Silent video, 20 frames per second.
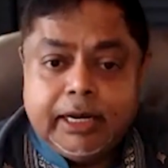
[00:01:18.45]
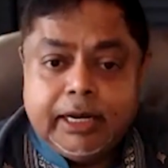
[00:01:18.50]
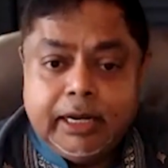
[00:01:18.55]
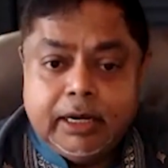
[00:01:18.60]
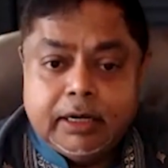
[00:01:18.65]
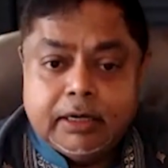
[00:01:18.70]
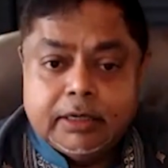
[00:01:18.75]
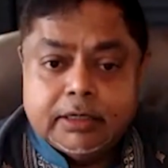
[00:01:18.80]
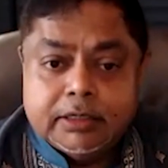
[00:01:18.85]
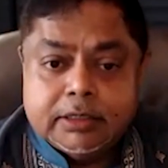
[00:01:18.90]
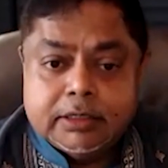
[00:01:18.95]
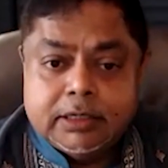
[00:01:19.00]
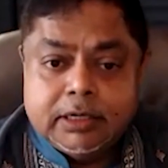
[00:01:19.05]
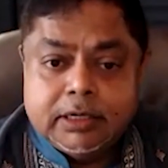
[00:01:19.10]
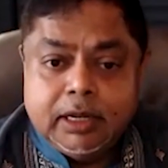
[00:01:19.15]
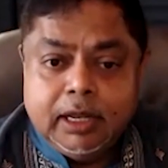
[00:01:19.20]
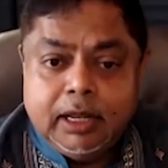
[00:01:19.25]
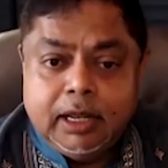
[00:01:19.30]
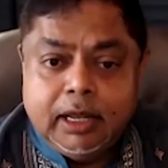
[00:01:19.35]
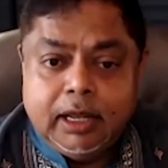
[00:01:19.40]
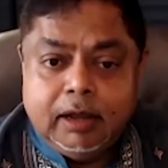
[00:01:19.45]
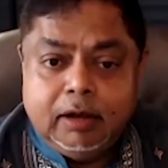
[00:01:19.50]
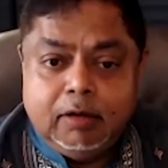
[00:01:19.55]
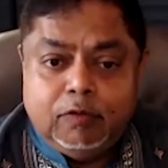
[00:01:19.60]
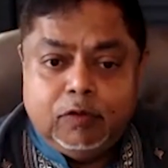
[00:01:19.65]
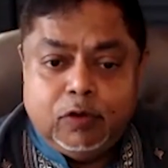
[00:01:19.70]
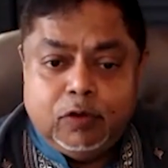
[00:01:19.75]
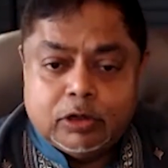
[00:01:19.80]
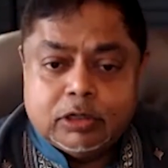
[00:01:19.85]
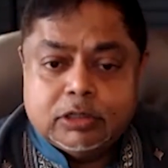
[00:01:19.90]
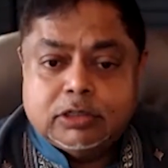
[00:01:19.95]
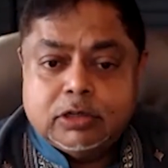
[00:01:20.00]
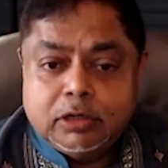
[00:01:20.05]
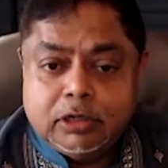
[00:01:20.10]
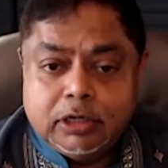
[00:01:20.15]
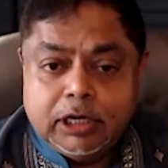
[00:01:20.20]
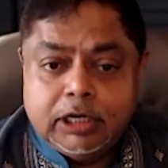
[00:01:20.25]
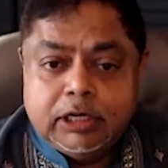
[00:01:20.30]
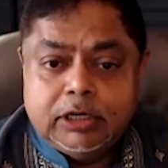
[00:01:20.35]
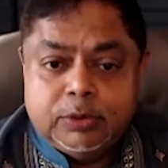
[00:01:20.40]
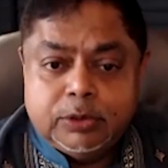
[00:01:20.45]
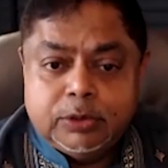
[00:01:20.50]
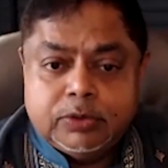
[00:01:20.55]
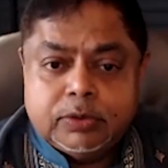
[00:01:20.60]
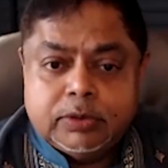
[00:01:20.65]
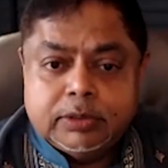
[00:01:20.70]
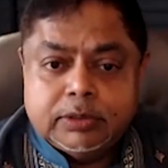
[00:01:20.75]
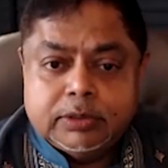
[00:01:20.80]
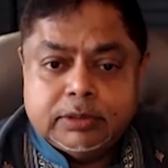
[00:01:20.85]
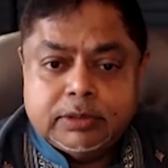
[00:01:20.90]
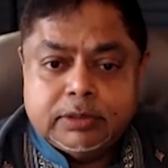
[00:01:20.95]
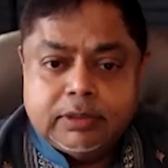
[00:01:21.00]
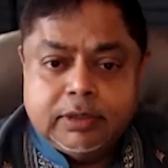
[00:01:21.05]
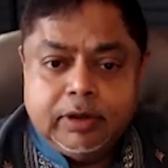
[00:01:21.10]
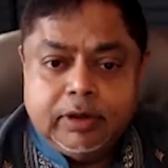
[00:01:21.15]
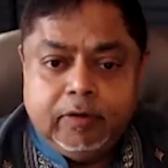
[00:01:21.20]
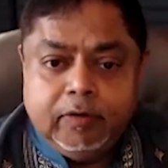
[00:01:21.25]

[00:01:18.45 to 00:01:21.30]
leaders focus on the individuals.